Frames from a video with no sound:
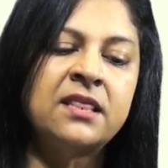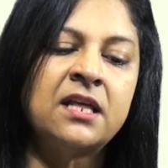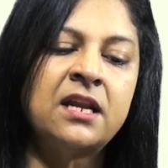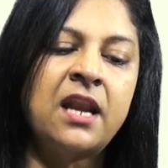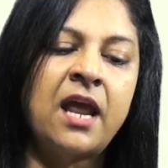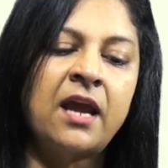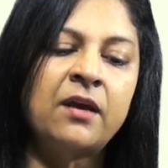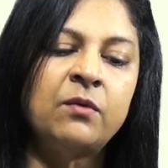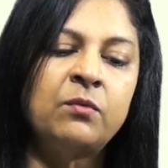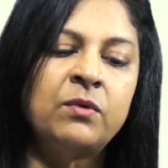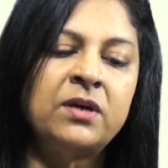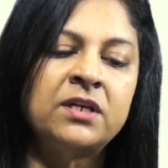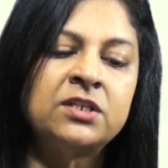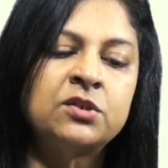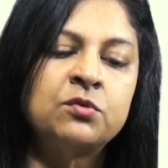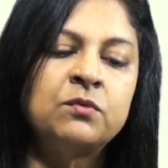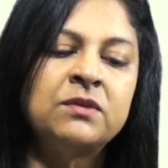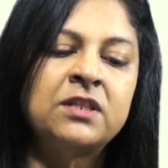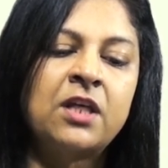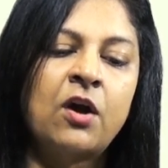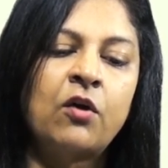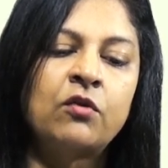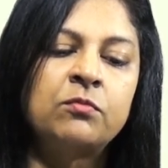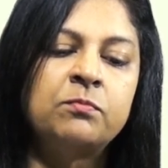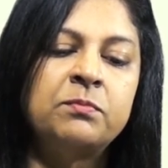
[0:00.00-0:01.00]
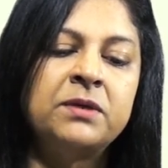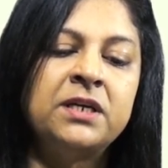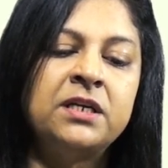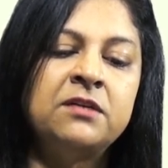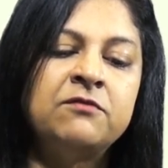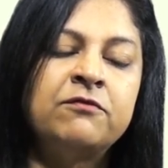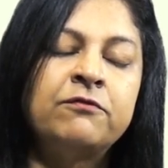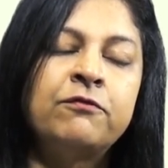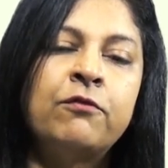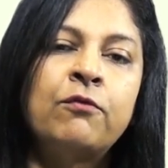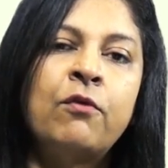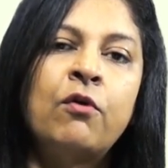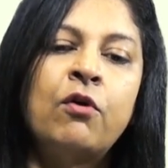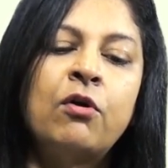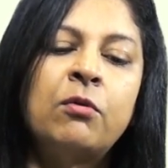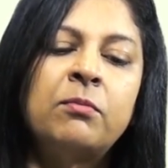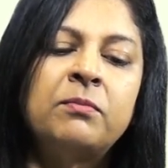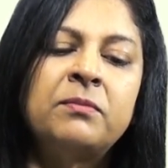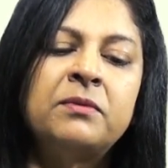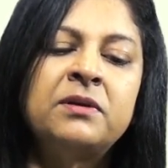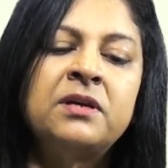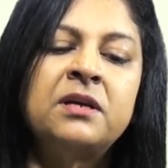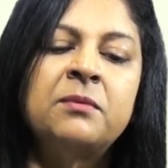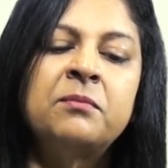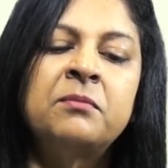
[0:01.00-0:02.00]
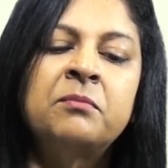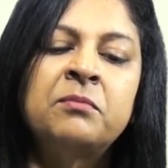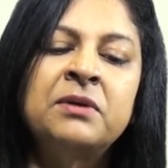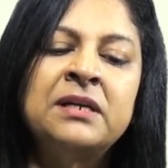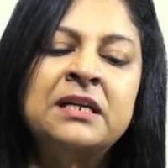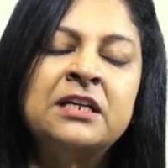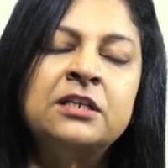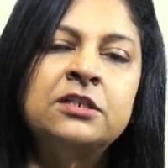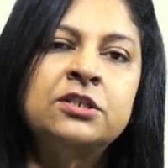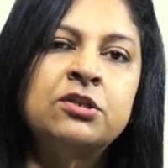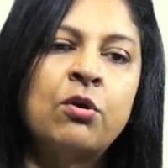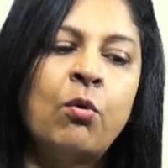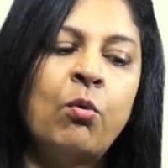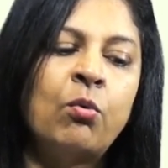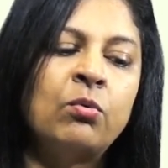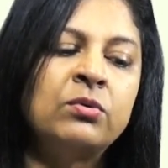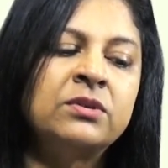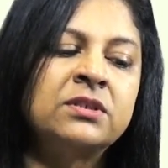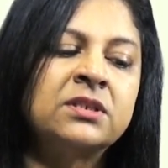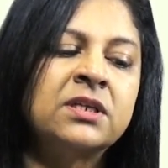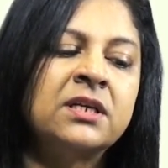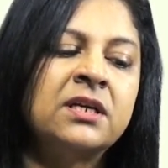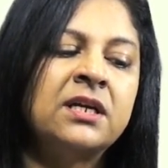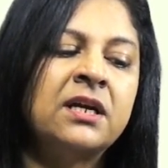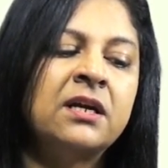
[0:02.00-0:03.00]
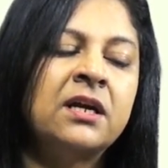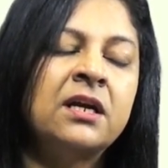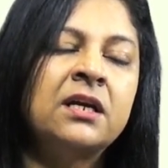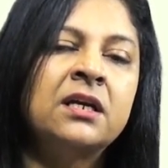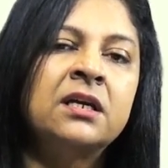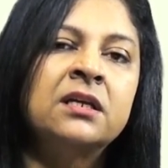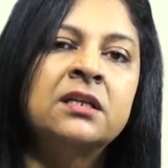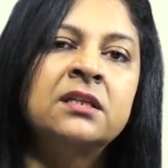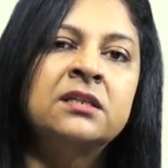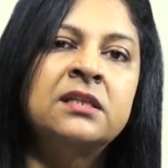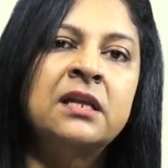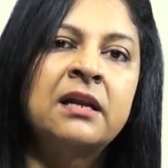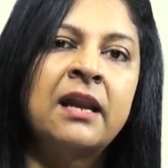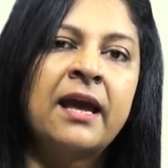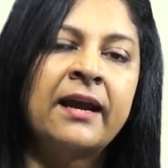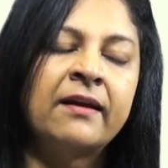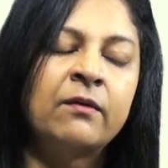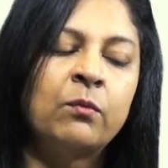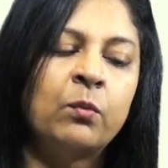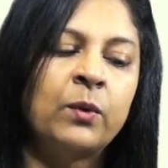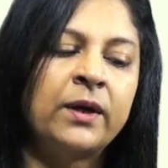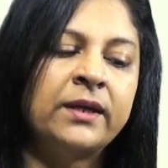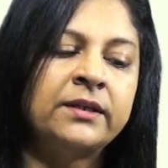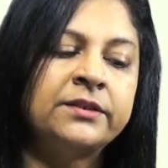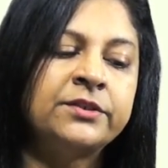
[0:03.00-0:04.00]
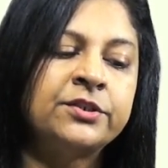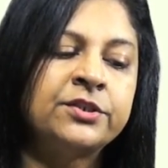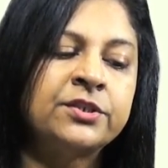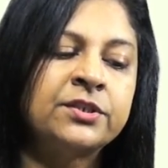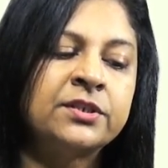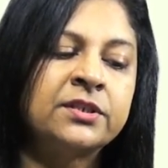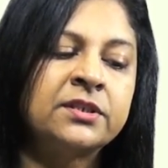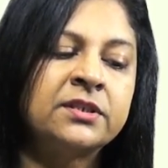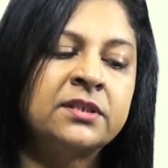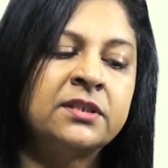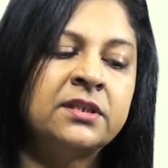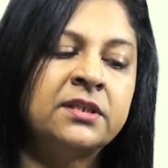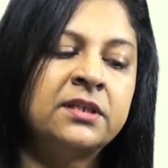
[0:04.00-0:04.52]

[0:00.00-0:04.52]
the language without being formally taught the language.